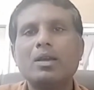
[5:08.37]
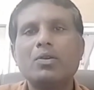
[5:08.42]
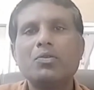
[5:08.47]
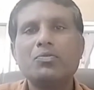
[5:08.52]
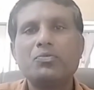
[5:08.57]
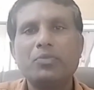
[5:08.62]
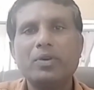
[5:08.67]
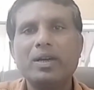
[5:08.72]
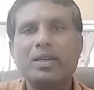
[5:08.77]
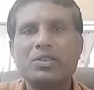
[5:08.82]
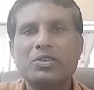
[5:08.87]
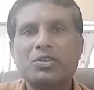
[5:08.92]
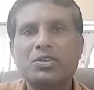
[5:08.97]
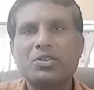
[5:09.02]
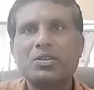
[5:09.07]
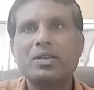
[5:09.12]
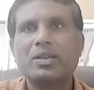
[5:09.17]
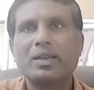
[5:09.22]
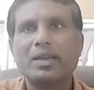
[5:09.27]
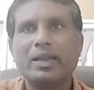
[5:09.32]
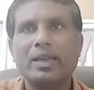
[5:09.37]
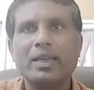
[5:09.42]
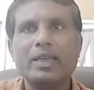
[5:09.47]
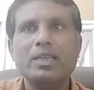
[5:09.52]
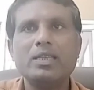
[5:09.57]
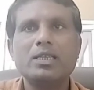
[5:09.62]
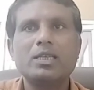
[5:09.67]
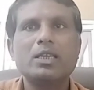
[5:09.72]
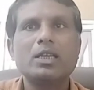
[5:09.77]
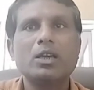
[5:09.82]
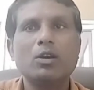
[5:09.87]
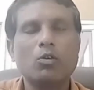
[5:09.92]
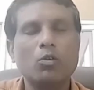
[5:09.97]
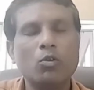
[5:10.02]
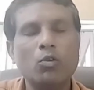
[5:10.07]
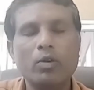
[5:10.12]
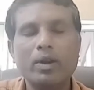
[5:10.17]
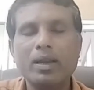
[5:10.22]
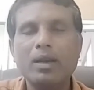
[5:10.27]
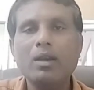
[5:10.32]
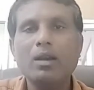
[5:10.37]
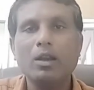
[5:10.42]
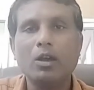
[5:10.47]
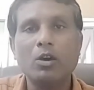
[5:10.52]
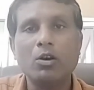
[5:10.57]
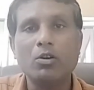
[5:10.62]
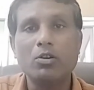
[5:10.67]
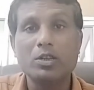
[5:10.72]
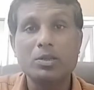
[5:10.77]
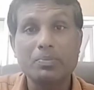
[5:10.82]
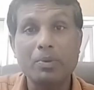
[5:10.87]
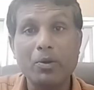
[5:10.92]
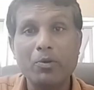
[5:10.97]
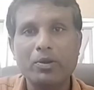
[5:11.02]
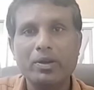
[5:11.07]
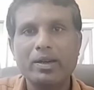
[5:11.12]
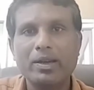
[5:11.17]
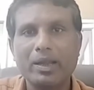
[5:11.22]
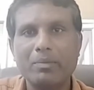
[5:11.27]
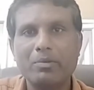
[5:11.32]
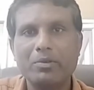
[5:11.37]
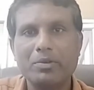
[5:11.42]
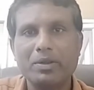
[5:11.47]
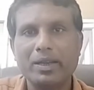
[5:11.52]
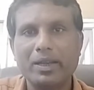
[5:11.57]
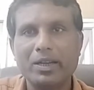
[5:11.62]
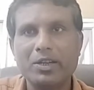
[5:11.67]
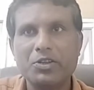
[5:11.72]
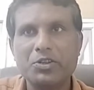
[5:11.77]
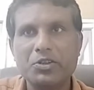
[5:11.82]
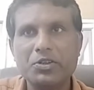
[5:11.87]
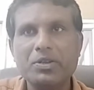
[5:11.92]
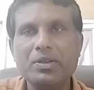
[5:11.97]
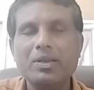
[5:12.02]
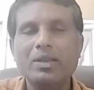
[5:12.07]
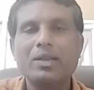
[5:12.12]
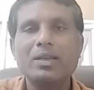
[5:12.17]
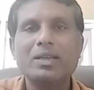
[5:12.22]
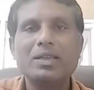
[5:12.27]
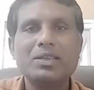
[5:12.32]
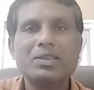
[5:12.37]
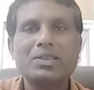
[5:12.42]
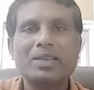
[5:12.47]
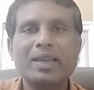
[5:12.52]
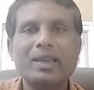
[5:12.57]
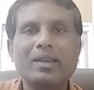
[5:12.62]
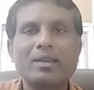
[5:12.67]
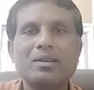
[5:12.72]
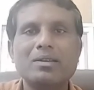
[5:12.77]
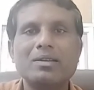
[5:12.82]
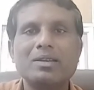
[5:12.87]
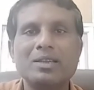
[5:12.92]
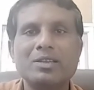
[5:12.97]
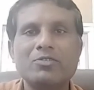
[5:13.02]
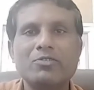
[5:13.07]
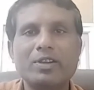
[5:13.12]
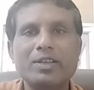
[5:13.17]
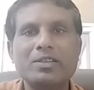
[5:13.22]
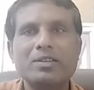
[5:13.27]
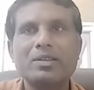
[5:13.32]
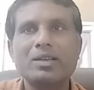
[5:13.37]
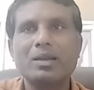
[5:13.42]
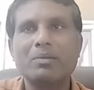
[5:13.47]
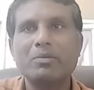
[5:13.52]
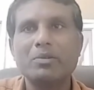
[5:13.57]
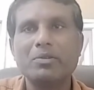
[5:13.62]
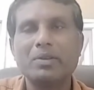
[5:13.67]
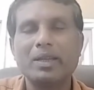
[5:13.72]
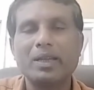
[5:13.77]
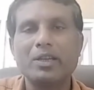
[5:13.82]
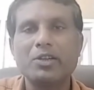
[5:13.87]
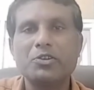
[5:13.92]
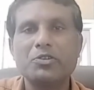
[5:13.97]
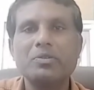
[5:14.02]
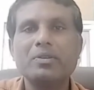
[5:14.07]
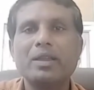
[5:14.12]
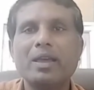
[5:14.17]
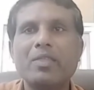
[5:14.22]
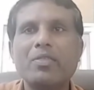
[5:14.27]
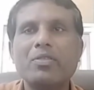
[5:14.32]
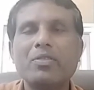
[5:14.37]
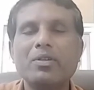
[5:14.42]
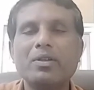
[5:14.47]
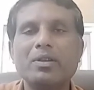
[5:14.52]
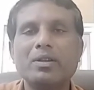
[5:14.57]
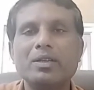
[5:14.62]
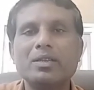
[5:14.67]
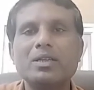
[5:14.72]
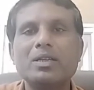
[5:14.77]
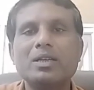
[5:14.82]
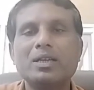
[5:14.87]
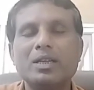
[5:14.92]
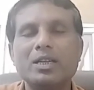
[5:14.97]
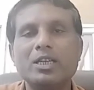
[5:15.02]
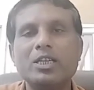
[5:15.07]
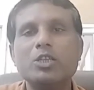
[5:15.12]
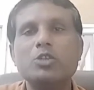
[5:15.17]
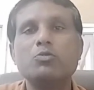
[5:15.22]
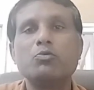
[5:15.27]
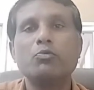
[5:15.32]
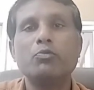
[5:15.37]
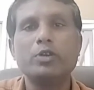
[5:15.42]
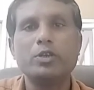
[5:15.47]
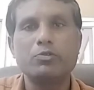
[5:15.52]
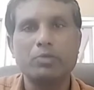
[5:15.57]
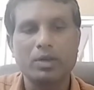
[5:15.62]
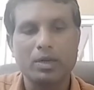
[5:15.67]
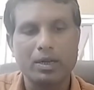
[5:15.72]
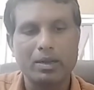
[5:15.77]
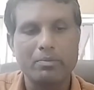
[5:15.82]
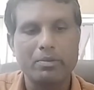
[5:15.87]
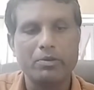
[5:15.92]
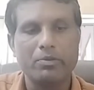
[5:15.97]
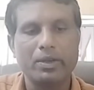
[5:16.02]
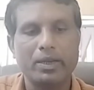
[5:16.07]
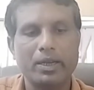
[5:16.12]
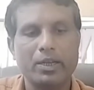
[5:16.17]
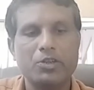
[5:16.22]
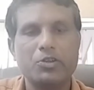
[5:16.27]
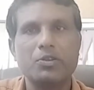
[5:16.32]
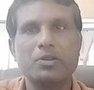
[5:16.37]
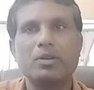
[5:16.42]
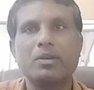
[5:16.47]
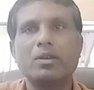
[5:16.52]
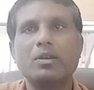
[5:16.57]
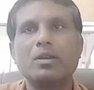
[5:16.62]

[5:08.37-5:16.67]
First is oral or spoken communication. Second is written communication, and third is visual communication.